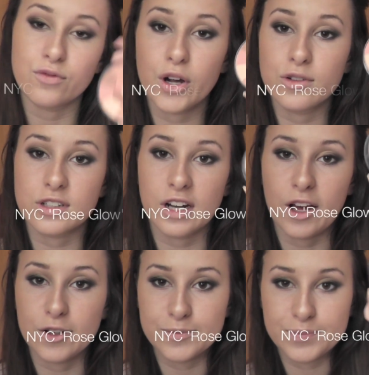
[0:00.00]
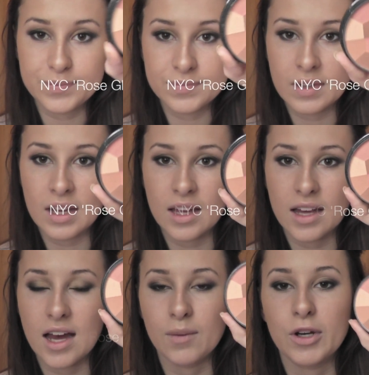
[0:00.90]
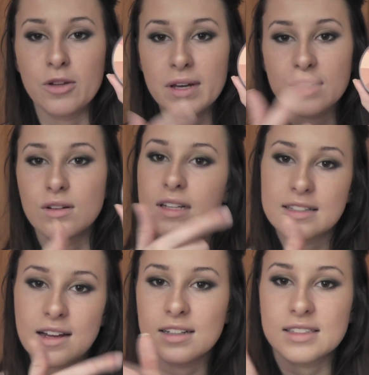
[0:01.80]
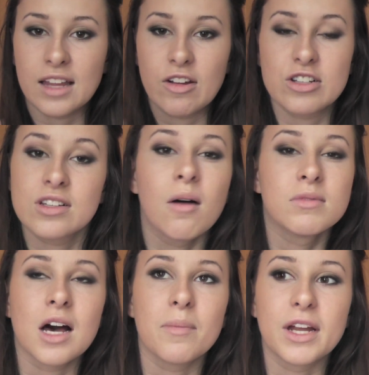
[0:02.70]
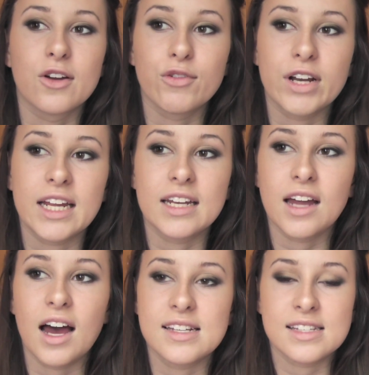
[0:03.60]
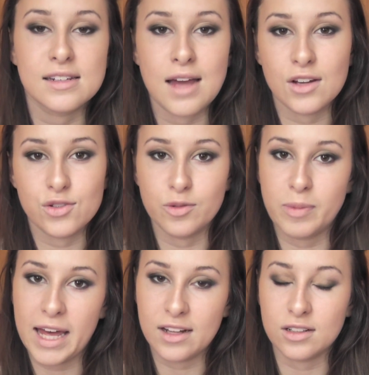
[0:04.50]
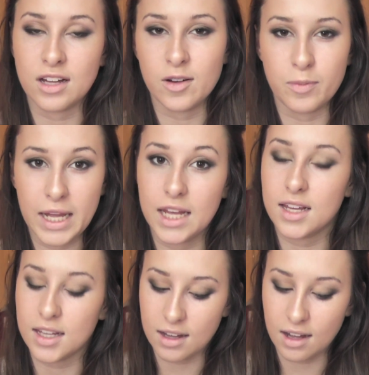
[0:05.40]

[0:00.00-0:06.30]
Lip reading: Rose Glow. And when you mix all these colours together, it just comes up in a really nice, natural, pale kind of pink